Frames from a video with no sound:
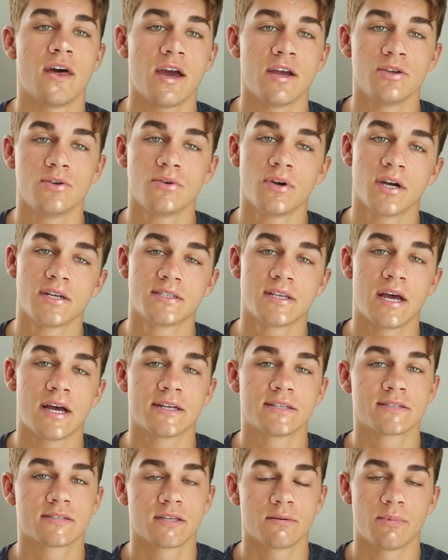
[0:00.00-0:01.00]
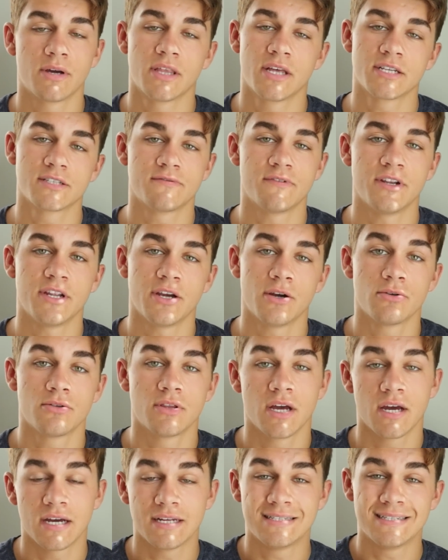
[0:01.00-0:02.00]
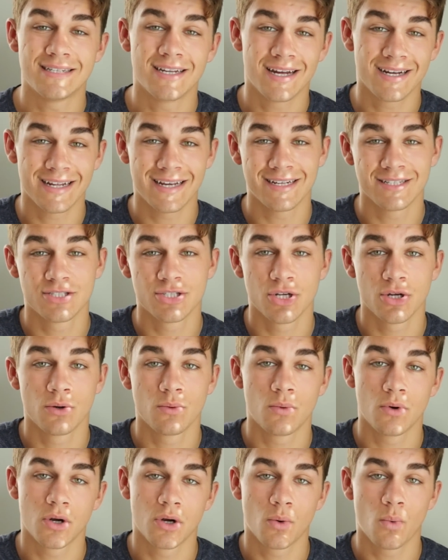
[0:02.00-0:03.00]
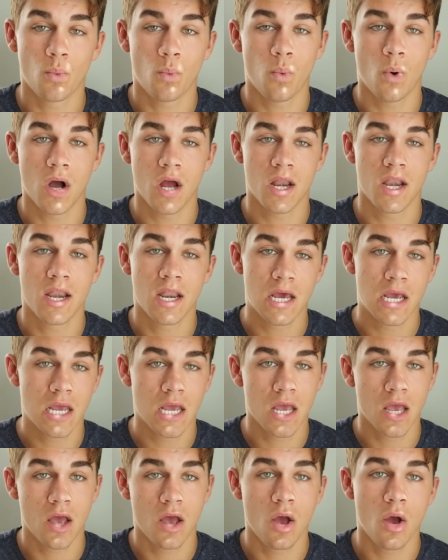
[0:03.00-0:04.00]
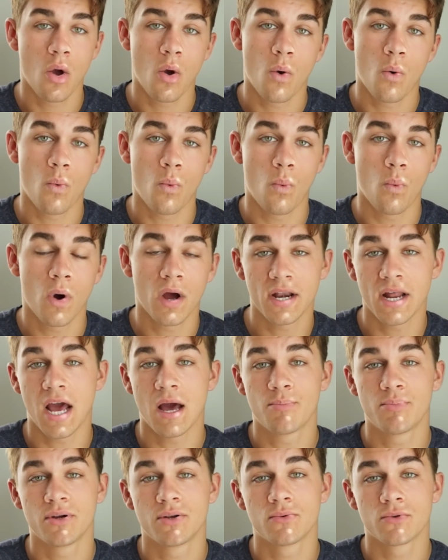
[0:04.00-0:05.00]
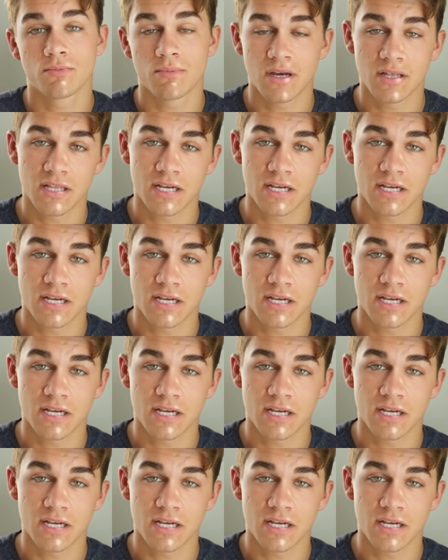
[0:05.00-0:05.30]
that you guys asked in my last video that I did not answer were one, what happened with my